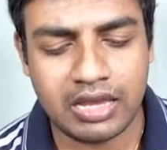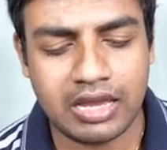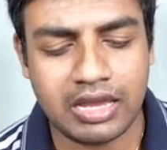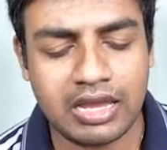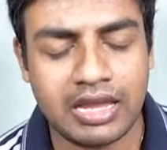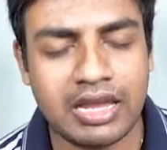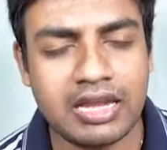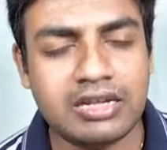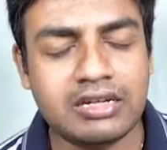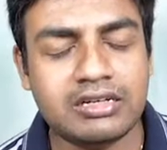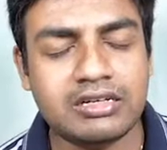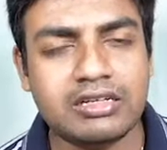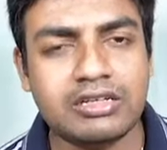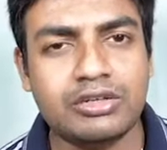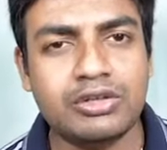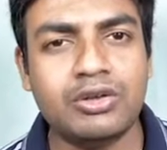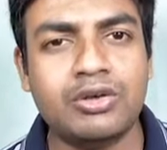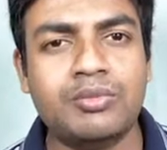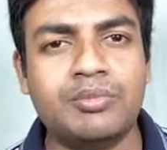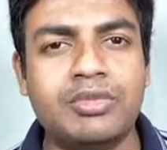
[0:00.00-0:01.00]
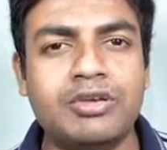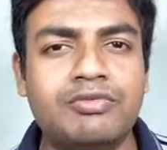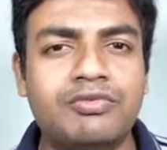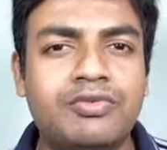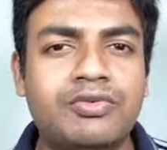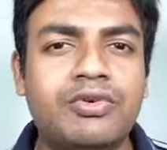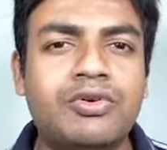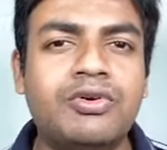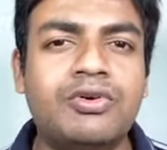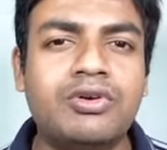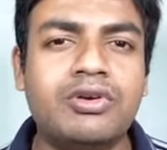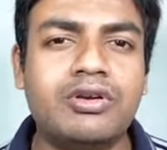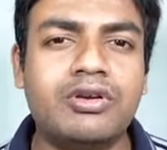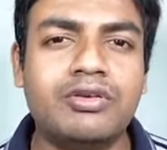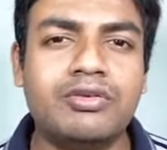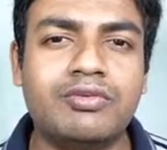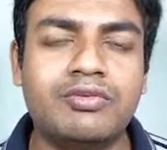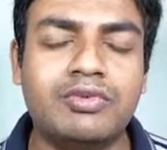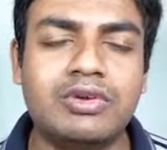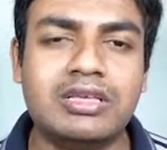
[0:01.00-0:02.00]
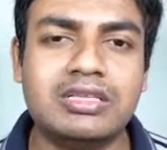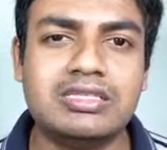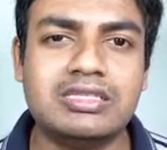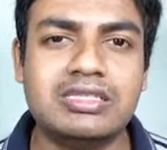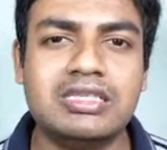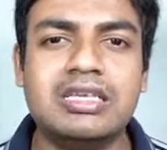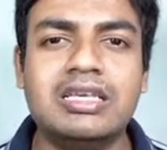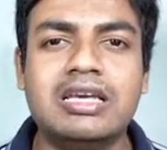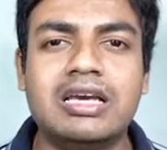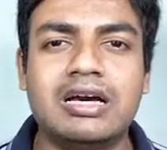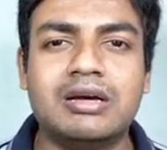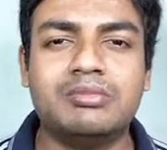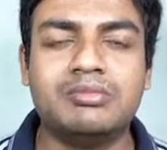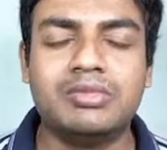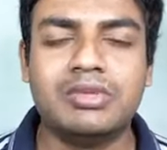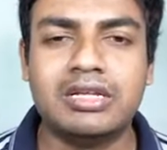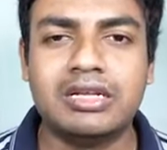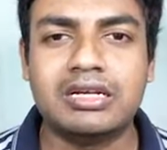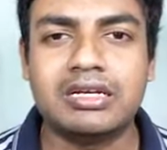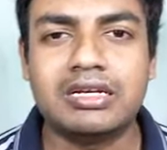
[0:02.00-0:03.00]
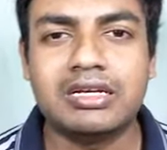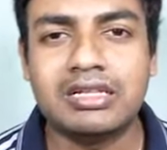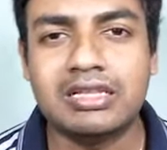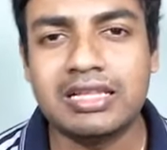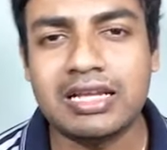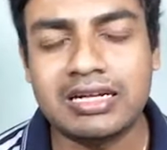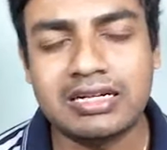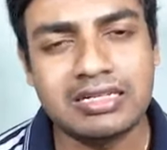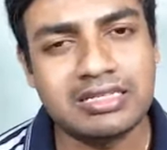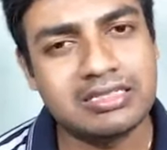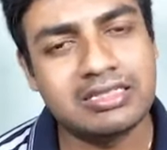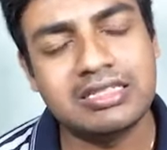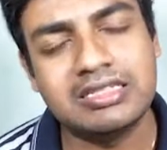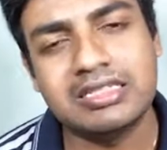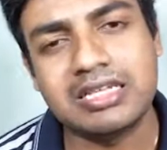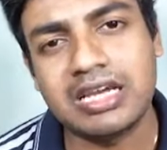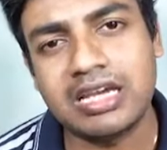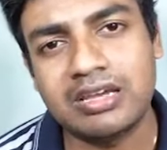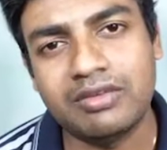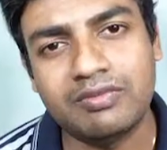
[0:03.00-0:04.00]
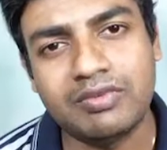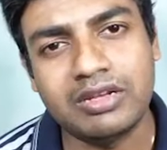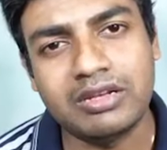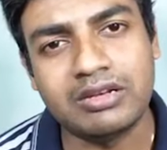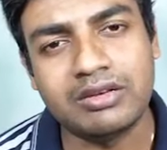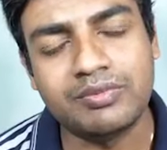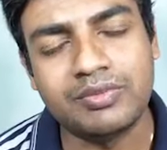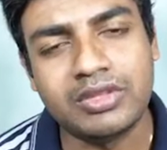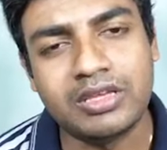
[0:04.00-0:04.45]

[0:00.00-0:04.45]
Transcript: And you know, before we see a miracle, that is the time when